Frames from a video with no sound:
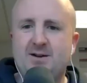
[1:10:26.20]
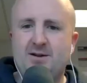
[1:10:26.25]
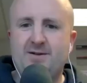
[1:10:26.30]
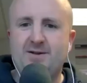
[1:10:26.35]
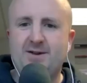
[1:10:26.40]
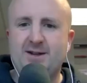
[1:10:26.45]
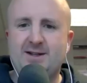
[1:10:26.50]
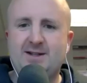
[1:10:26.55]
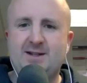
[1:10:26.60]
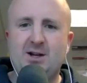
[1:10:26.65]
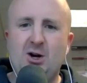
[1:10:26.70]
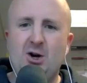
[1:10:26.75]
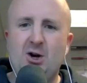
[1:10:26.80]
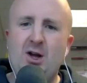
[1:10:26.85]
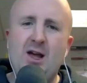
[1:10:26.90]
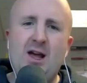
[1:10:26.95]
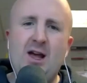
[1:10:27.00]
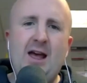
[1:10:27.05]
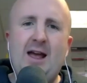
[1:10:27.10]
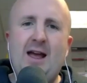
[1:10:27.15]
of this. So,
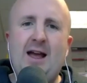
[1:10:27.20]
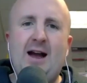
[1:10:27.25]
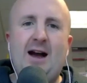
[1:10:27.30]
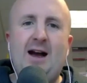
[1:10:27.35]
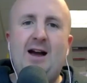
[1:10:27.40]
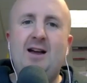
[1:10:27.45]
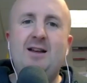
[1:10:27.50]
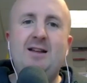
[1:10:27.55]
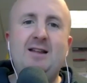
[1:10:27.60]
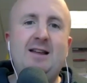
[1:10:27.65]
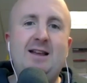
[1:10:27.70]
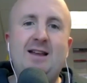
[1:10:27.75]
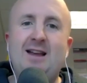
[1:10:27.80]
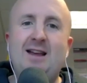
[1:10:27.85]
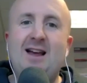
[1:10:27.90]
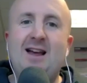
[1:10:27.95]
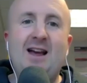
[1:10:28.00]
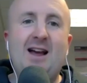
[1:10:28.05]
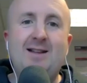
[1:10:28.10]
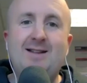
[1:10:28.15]

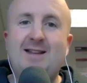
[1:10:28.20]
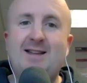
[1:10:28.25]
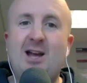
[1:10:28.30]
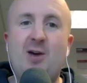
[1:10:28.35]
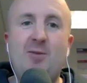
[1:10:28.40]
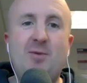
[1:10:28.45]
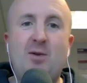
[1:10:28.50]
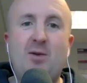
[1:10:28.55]
tell me,